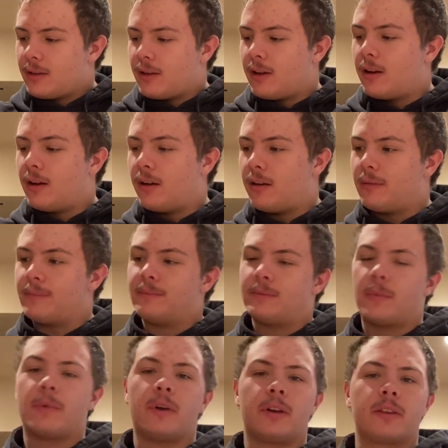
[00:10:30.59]

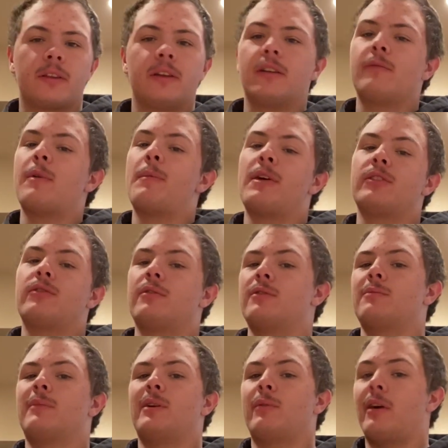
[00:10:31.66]
Ironically enough, my best friend was
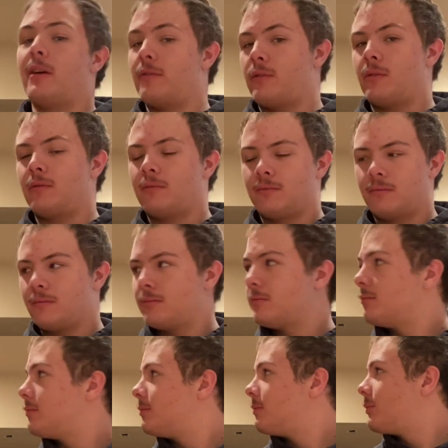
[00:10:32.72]
my rival.
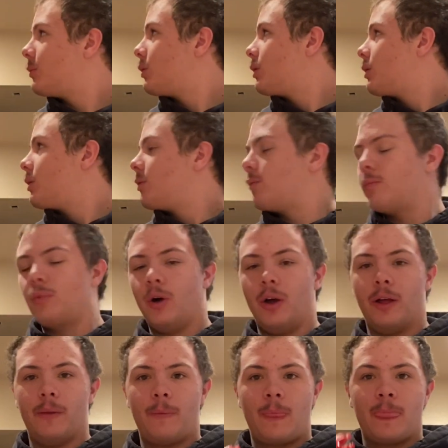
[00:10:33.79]

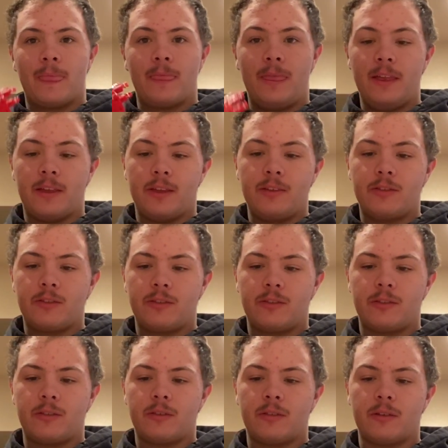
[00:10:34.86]
But
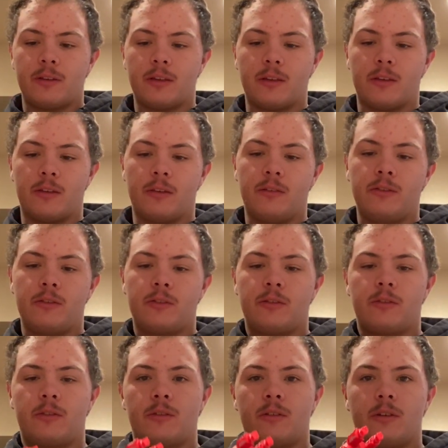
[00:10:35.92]
this is
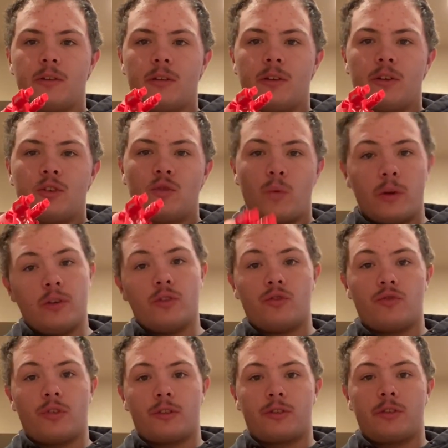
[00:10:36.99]
Twin
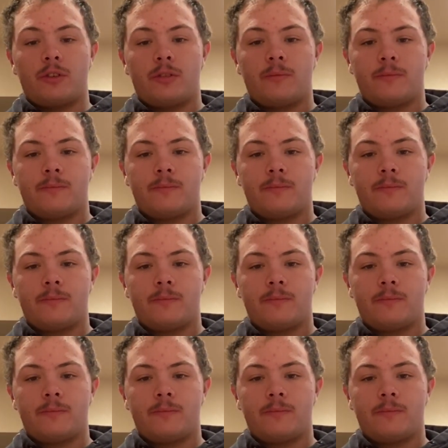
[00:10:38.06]
Destructor,